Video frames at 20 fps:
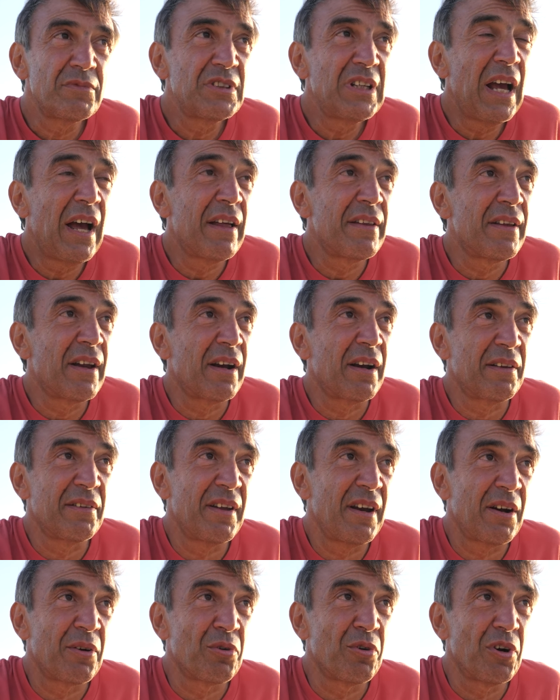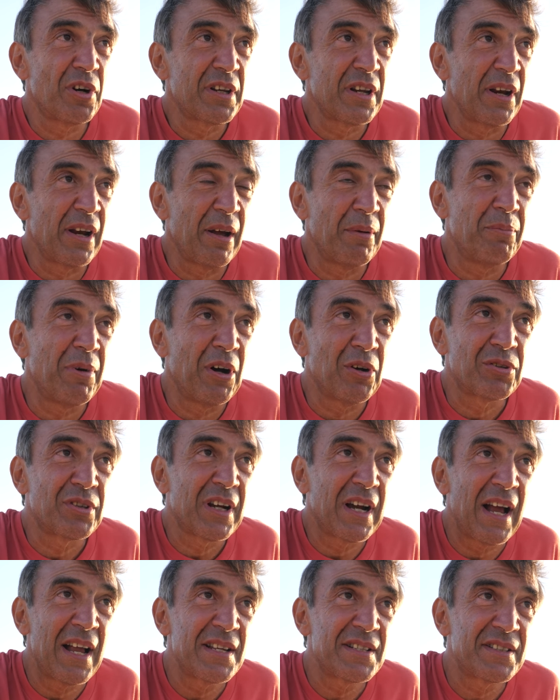Yeah, they're, they're working about
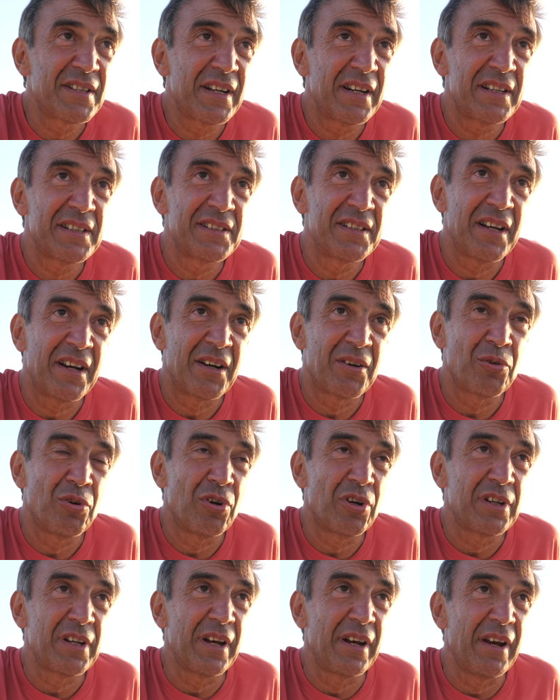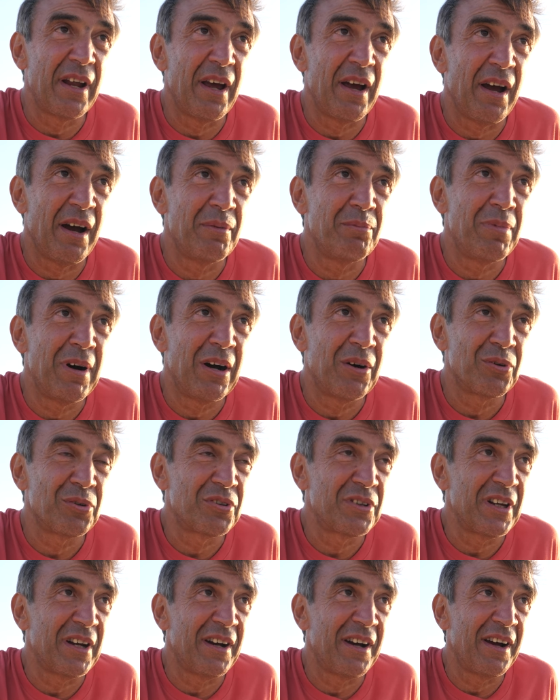cancers, they are working uh,
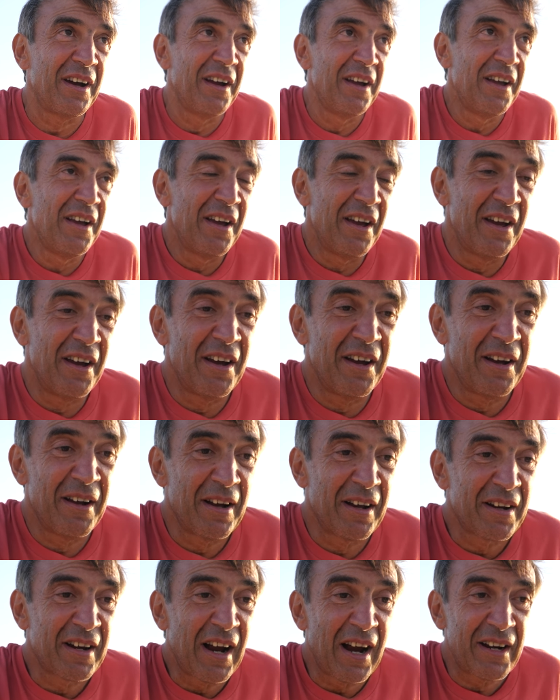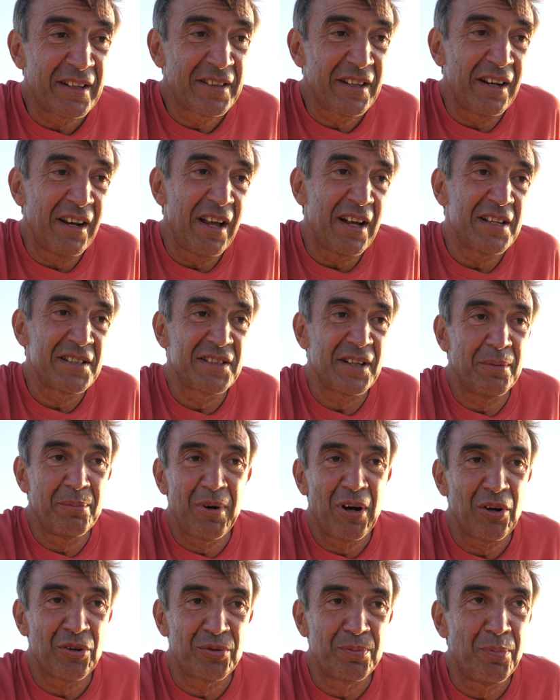about uh, uh, cartilage,
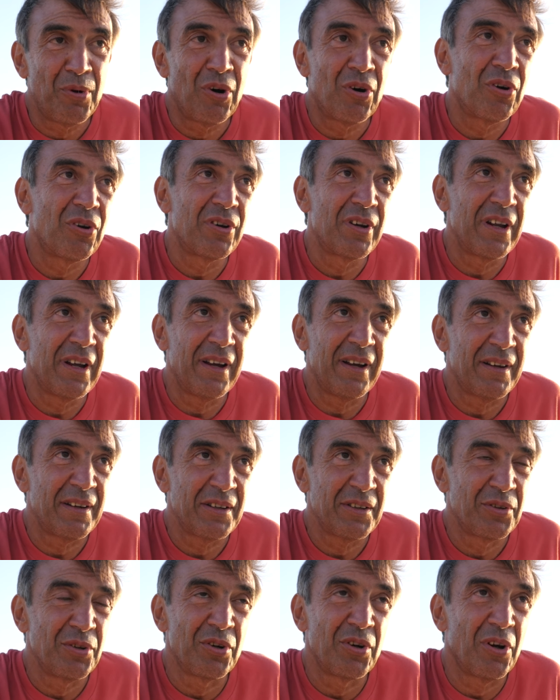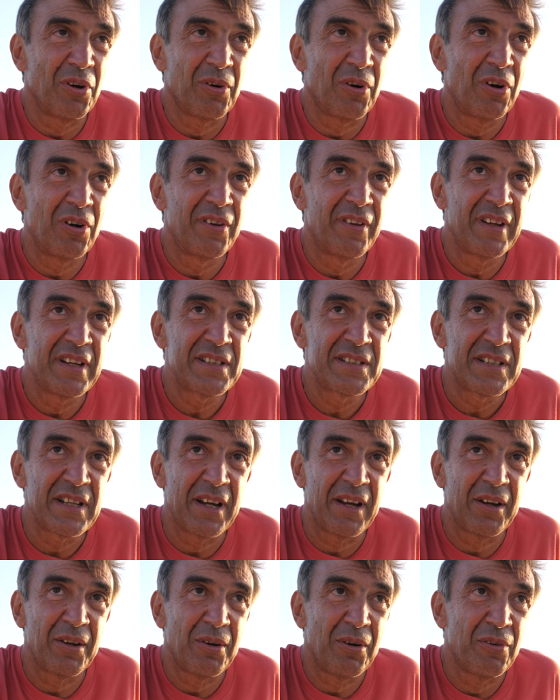about bone, uh, you know, all this.
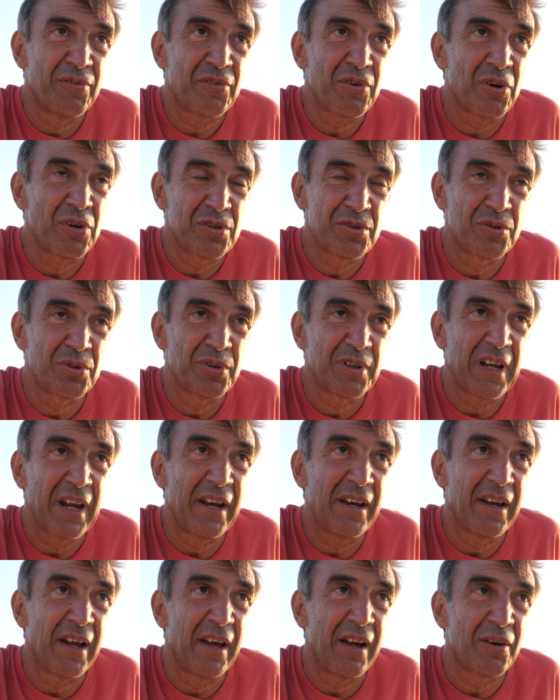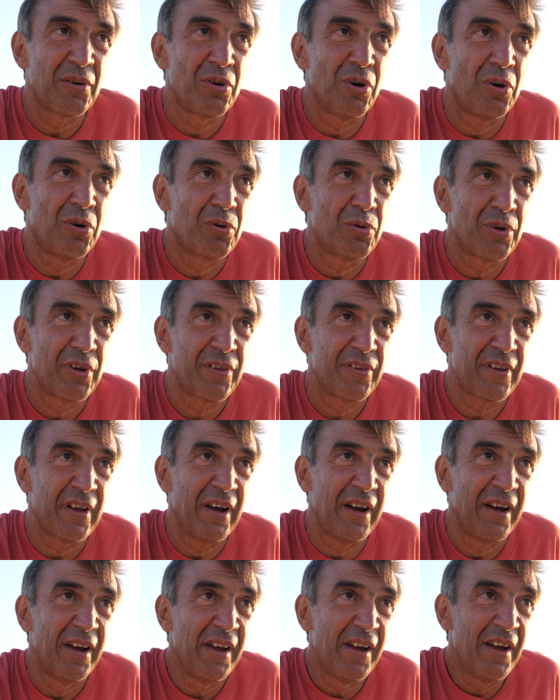Uh, of course, you can uh, go with
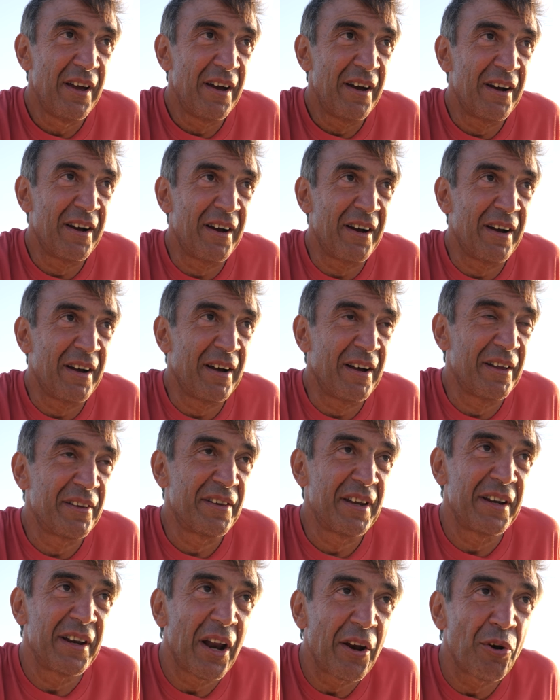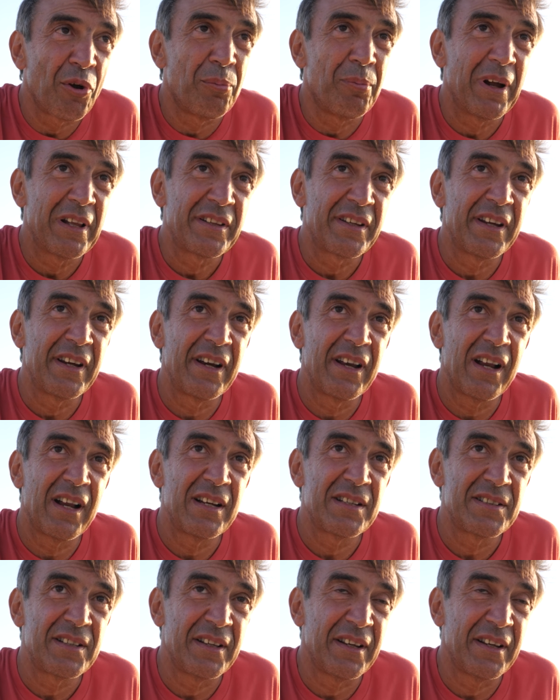the nanomaterials